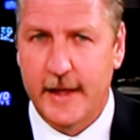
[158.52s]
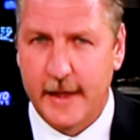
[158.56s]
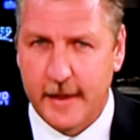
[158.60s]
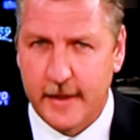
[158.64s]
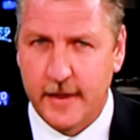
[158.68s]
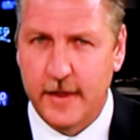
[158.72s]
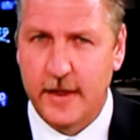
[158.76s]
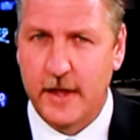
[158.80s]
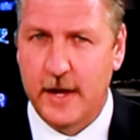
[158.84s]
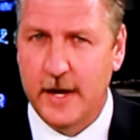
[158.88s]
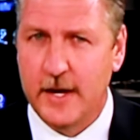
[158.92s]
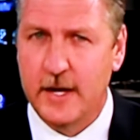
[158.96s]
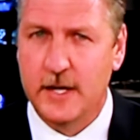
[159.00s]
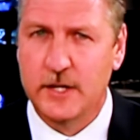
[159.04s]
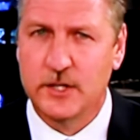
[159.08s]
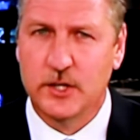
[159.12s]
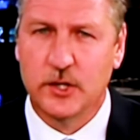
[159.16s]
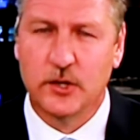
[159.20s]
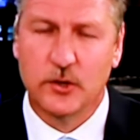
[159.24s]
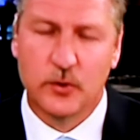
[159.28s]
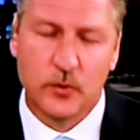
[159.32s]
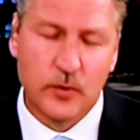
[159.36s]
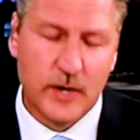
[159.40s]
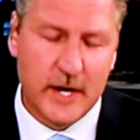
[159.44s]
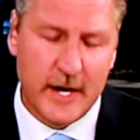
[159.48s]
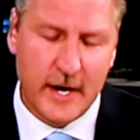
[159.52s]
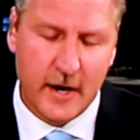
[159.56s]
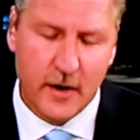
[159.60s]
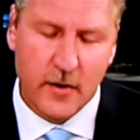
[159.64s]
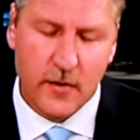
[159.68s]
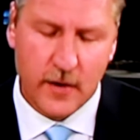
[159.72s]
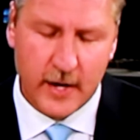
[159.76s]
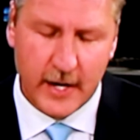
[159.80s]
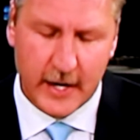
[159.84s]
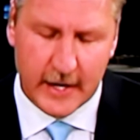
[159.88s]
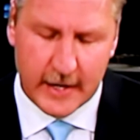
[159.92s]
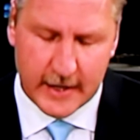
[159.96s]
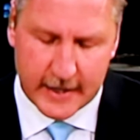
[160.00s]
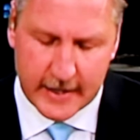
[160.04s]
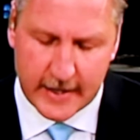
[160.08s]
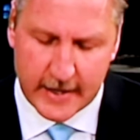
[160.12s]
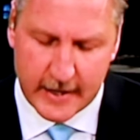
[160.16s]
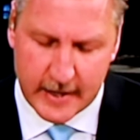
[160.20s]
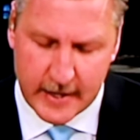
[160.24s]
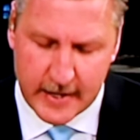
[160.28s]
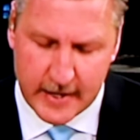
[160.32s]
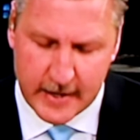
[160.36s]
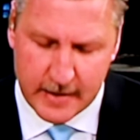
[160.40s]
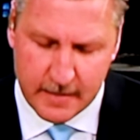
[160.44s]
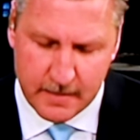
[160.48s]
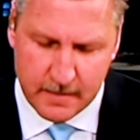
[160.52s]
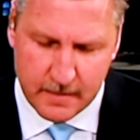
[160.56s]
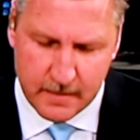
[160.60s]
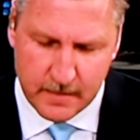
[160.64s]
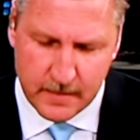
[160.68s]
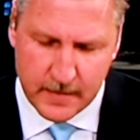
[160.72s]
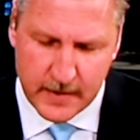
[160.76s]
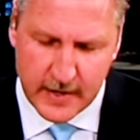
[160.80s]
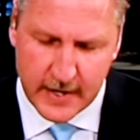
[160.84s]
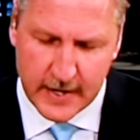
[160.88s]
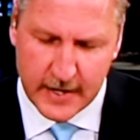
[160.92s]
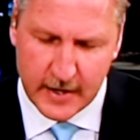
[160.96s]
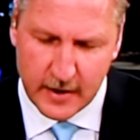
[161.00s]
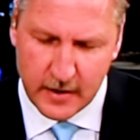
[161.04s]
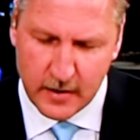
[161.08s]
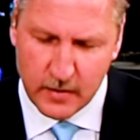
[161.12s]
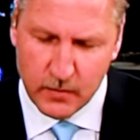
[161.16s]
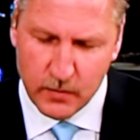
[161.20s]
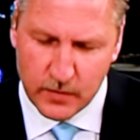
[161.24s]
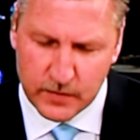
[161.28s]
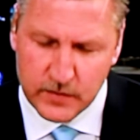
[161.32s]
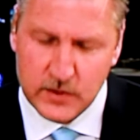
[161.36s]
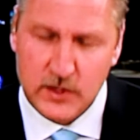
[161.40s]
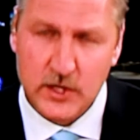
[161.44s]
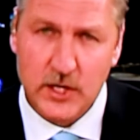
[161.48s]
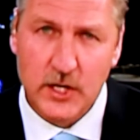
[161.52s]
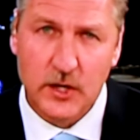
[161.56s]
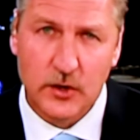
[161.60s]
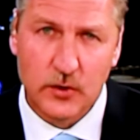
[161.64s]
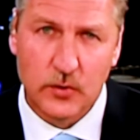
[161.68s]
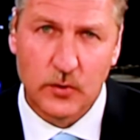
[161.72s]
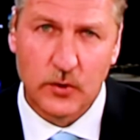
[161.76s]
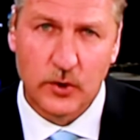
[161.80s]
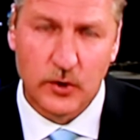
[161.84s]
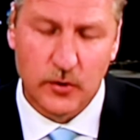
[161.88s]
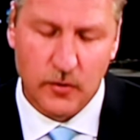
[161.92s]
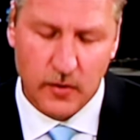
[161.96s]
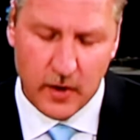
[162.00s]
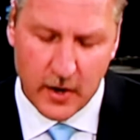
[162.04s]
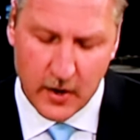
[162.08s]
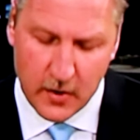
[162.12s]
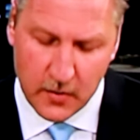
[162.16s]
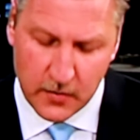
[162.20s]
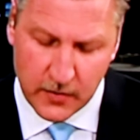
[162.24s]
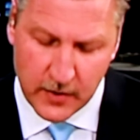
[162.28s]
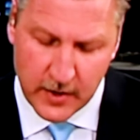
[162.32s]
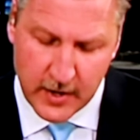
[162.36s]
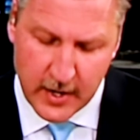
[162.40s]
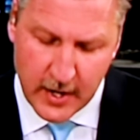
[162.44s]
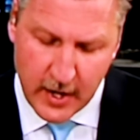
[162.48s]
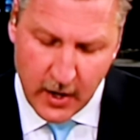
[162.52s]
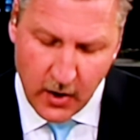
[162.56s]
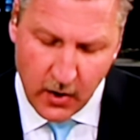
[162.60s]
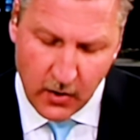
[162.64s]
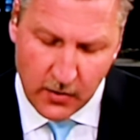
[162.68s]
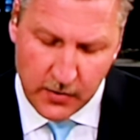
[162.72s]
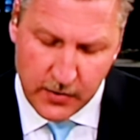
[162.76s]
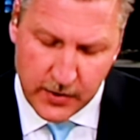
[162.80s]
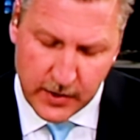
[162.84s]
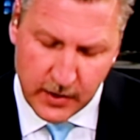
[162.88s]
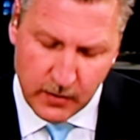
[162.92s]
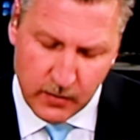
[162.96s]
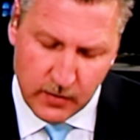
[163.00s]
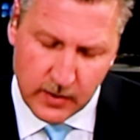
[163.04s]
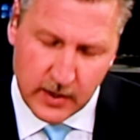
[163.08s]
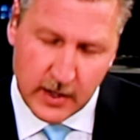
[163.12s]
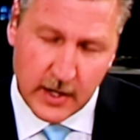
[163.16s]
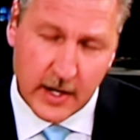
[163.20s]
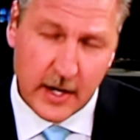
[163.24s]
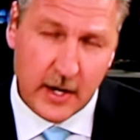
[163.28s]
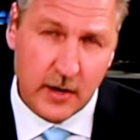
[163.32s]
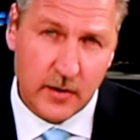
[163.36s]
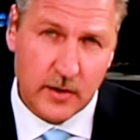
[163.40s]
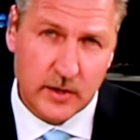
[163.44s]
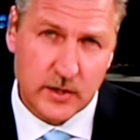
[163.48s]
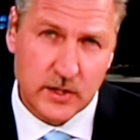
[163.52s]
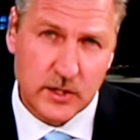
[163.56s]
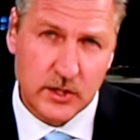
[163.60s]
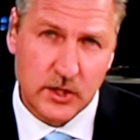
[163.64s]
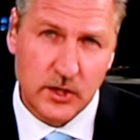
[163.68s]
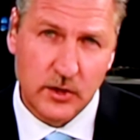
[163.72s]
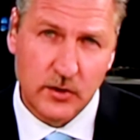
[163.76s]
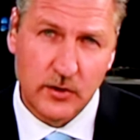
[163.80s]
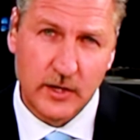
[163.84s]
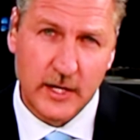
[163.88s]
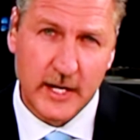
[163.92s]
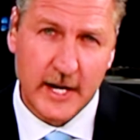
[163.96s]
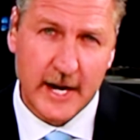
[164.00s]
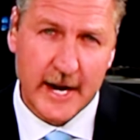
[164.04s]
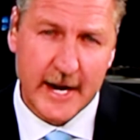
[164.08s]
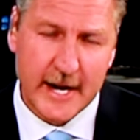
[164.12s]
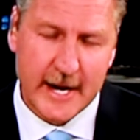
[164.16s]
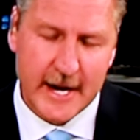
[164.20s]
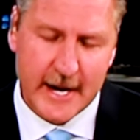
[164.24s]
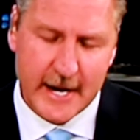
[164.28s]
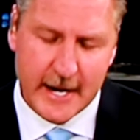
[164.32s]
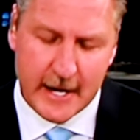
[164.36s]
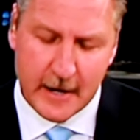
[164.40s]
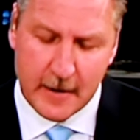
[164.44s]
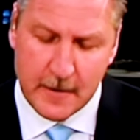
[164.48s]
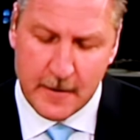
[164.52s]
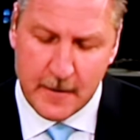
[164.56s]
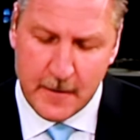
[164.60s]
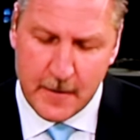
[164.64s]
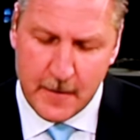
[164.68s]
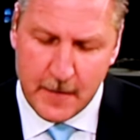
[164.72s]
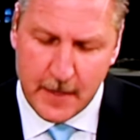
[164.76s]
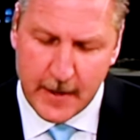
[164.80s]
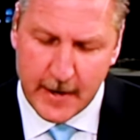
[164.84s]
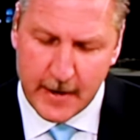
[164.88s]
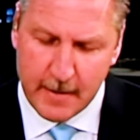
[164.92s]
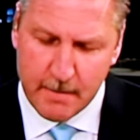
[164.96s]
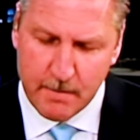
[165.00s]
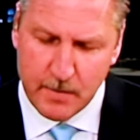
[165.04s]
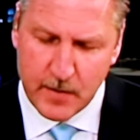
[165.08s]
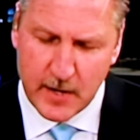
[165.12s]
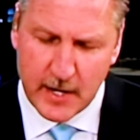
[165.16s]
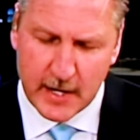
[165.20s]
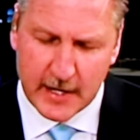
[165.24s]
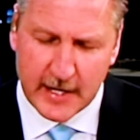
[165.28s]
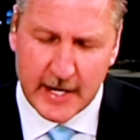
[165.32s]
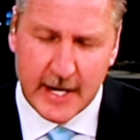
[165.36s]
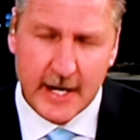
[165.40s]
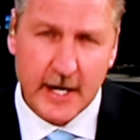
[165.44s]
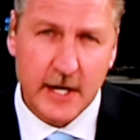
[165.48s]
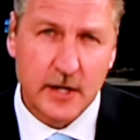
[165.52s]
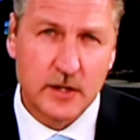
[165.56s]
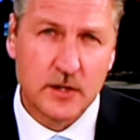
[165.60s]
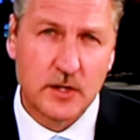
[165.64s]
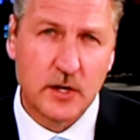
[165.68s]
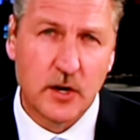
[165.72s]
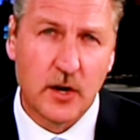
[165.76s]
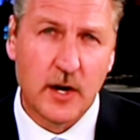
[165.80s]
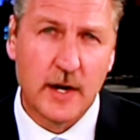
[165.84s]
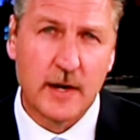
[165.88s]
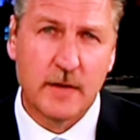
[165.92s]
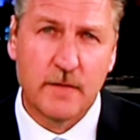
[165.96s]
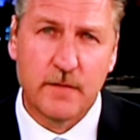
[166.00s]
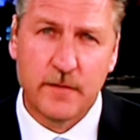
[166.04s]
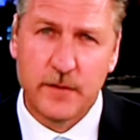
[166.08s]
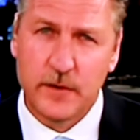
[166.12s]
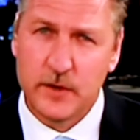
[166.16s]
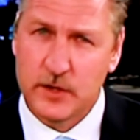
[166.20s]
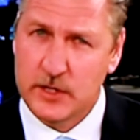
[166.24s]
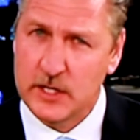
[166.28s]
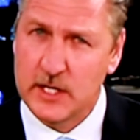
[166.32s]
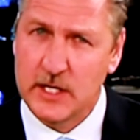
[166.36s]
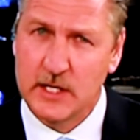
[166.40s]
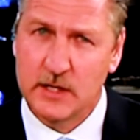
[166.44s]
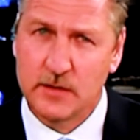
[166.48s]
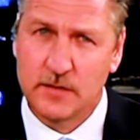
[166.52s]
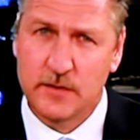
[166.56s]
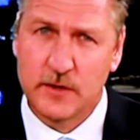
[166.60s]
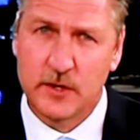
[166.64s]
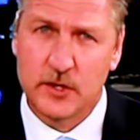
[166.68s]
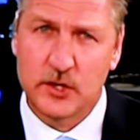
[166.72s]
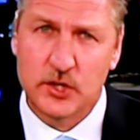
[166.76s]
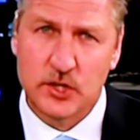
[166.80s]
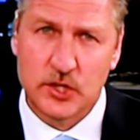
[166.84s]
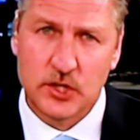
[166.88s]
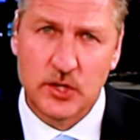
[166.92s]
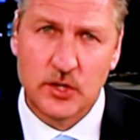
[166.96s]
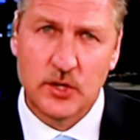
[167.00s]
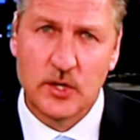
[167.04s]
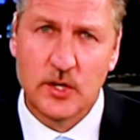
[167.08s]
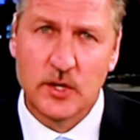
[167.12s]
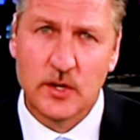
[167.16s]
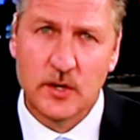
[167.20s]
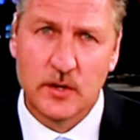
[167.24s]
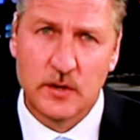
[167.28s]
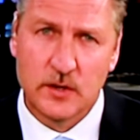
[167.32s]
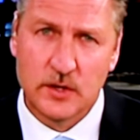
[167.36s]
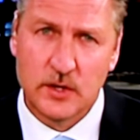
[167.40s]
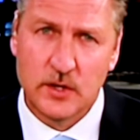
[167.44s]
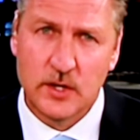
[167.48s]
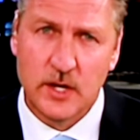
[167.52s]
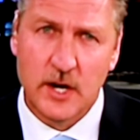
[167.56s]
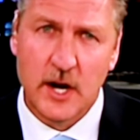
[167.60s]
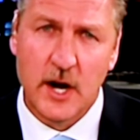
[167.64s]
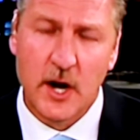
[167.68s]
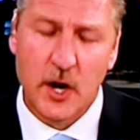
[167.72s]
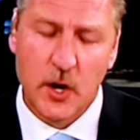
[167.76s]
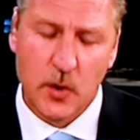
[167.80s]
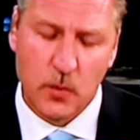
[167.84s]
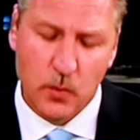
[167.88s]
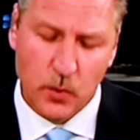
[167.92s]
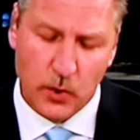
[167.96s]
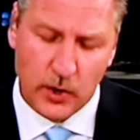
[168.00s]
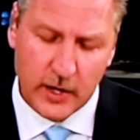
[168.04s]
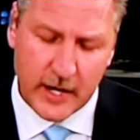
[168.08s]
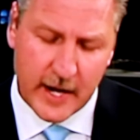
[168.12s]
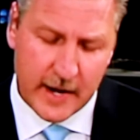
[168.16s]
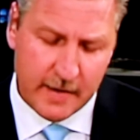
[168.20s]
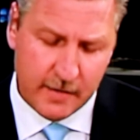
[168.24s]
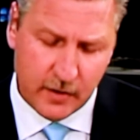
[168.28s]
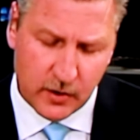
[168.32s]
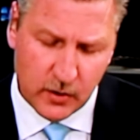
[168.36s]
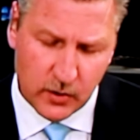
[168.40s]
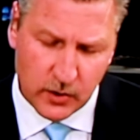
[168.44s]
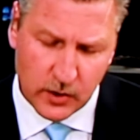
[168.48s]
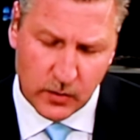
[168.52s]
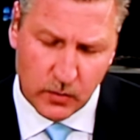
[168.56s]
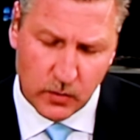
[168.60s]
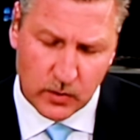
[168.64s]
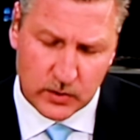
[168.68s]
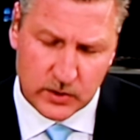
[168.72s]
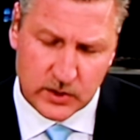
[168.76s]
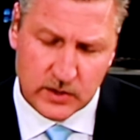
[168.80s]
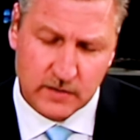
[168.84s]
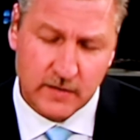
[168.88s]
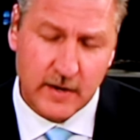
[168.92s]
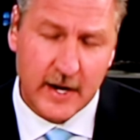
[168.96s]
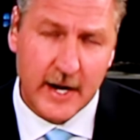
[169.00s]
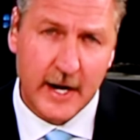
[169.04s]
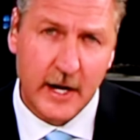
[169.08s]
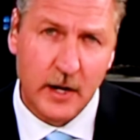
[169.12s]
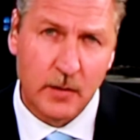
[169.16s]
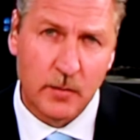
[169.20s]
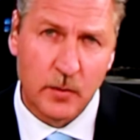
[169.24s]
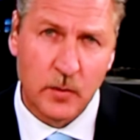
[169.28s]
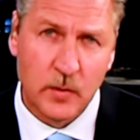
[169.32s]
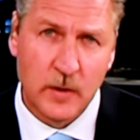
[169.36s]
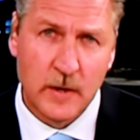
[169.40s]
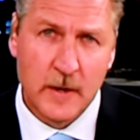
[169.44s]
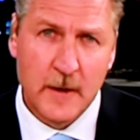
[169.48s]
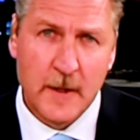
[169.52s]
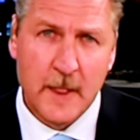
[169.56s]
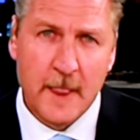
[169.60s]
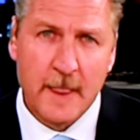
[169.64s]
it is a good area, and we've seen good growth. I think with the areas that you're looking at now, again, it's like, first things first, do your homework, have a look at what's available.